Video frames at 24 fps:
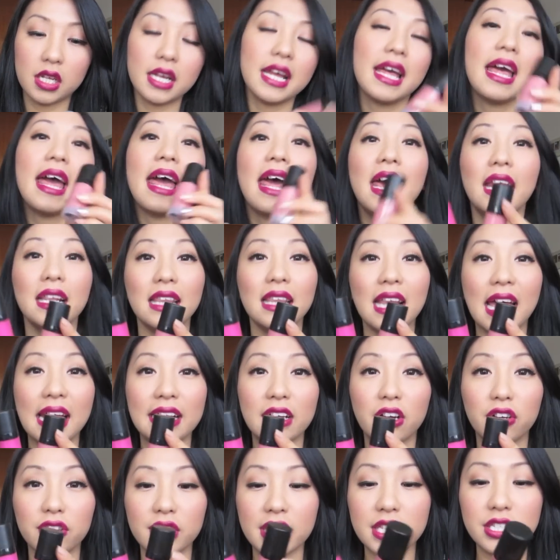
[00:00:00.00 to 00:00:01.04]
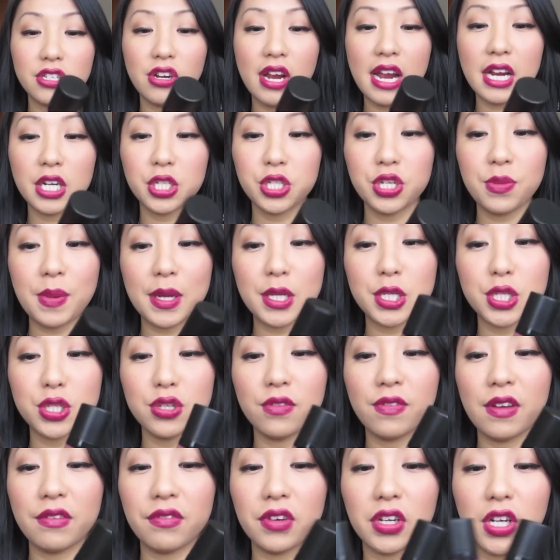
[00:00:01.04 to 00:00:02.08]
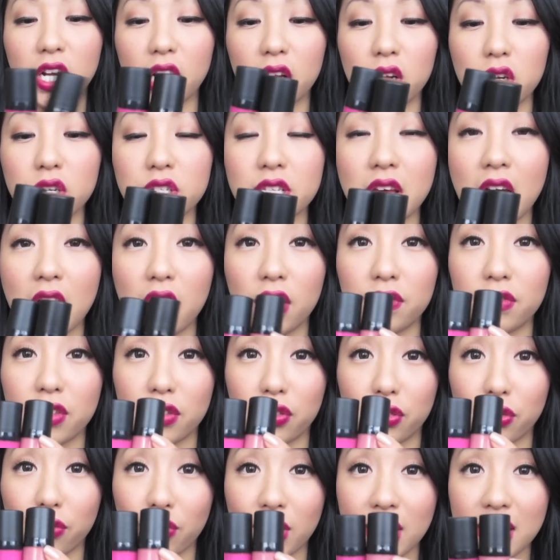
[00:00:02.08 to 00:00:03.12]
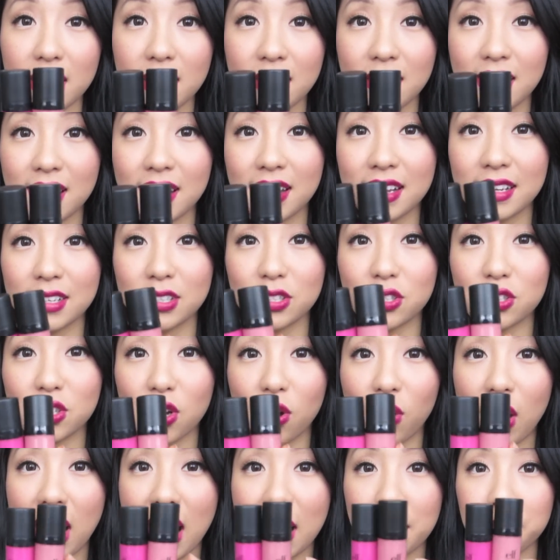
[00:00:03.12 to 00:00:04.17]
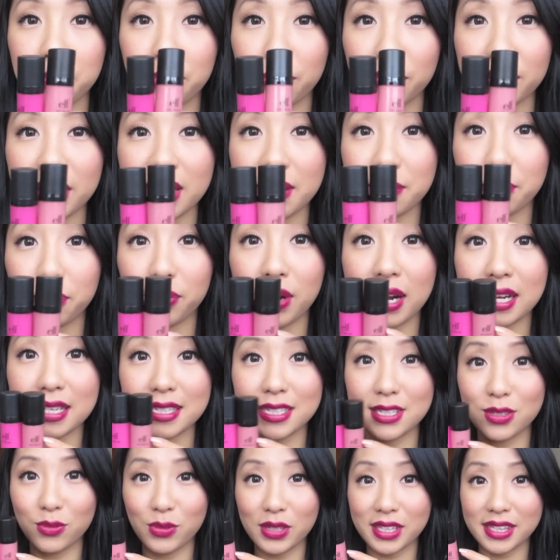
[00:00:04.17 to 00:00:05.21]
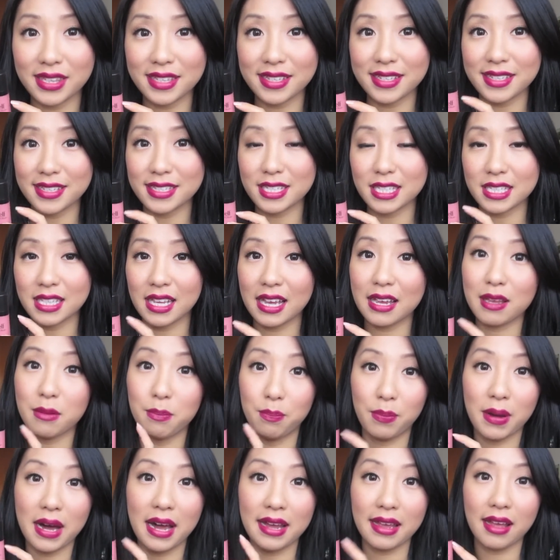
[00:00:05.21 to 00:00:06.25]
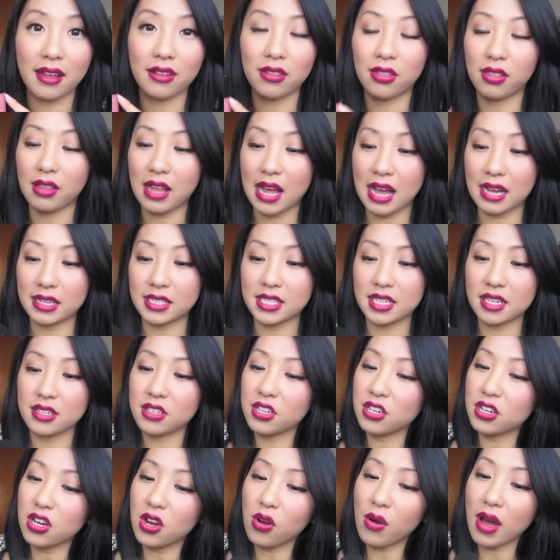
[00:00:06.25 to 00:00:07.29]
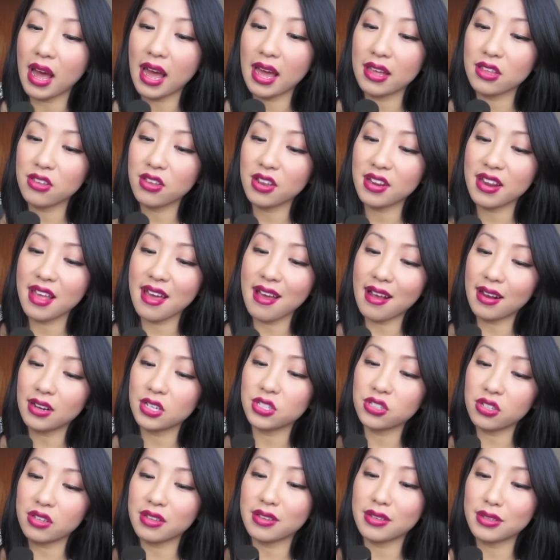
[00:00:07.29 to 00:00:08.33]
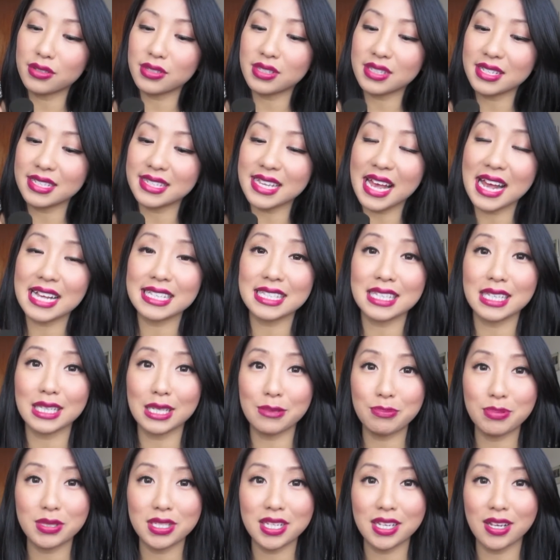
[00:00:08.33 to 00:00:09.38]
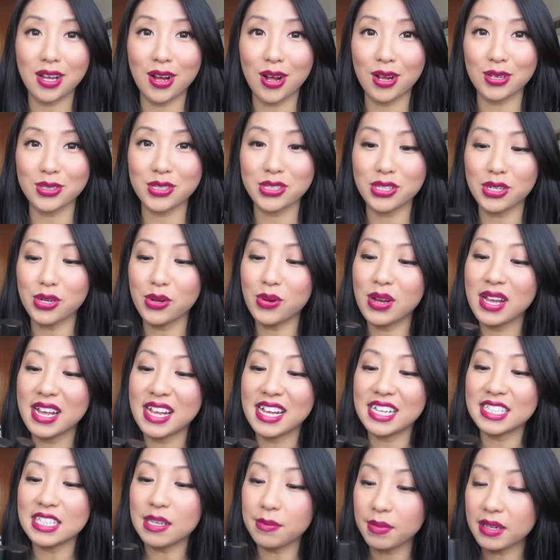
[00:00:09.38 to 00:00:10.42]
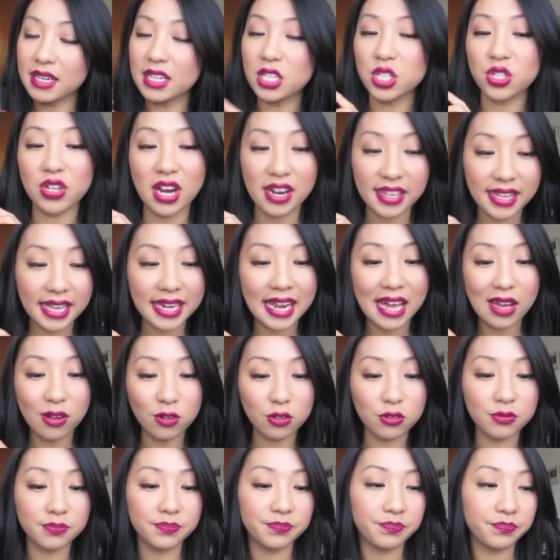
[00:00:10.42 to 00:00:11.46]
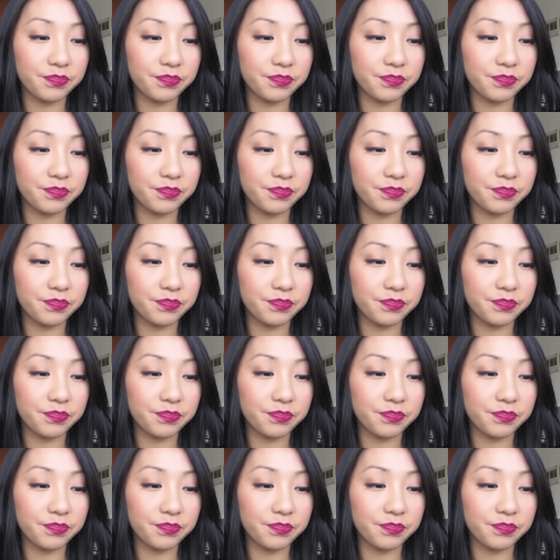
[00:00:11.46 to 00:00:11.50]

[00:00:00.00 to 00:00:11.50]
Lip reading: Headliner. These are actually my 2 favorite colors out of the 3. So I'm pretty impressed with these, like, by a lot. And you know, you can actually use these as lipstick also. So I'm going to try that out.